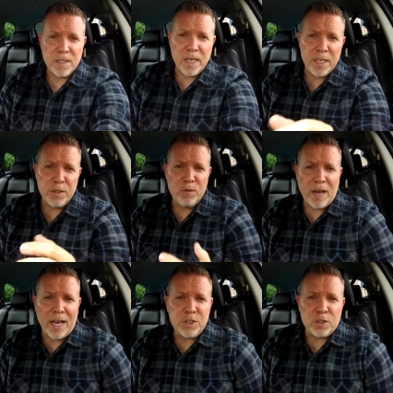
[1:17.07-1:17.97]
and you
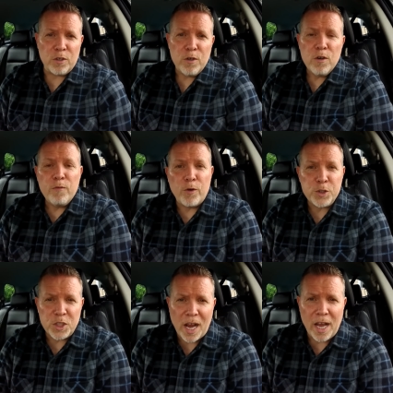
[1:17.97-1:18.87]
had your
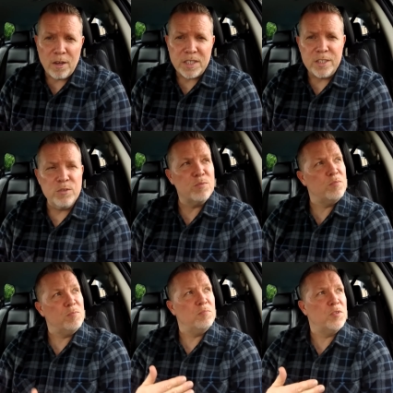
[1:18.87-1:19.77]
first child and you
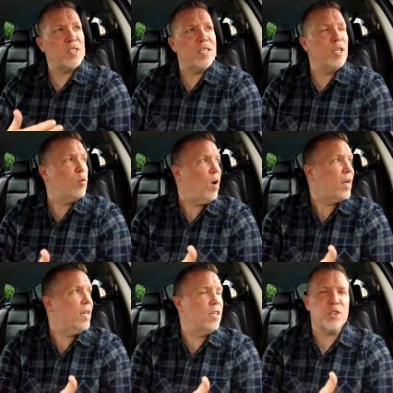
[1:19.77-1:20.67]
suddenly are
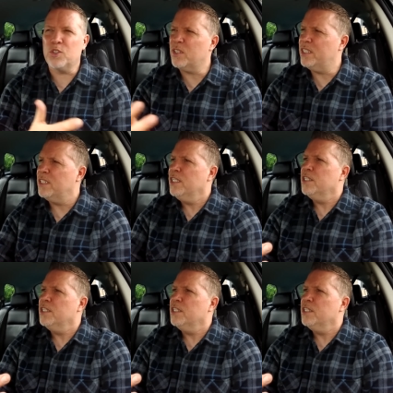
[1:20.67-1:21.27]
walking down the street